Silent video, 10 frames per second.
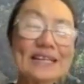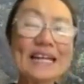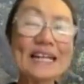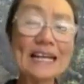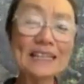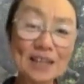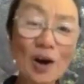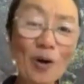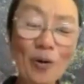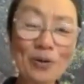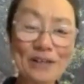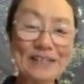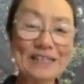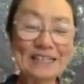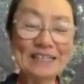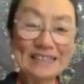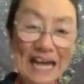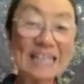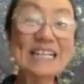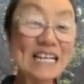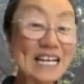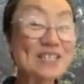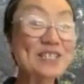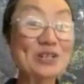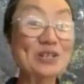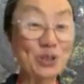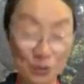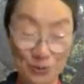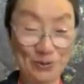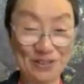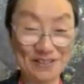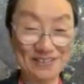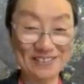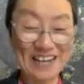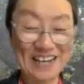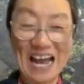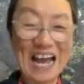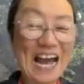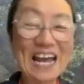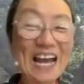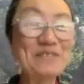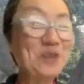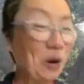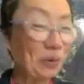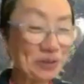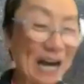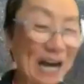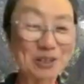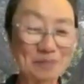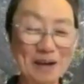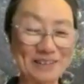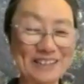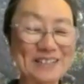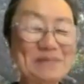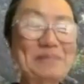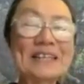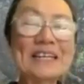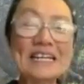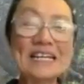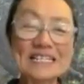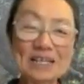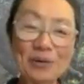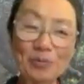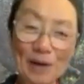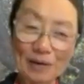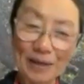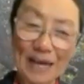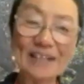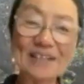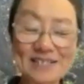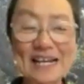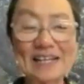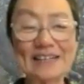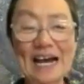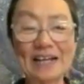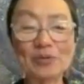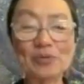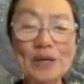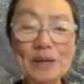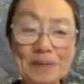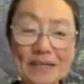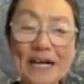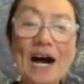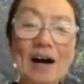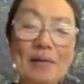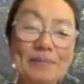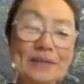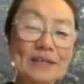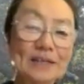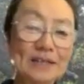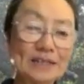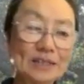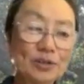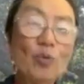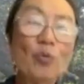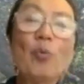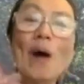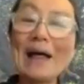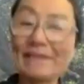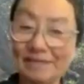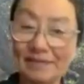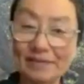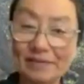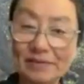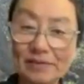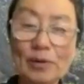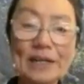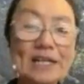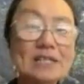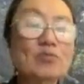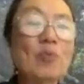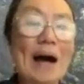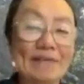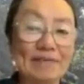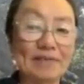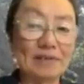And I know that is the truth. I have no doubt about it. So when we understand that, we become, one. What is one?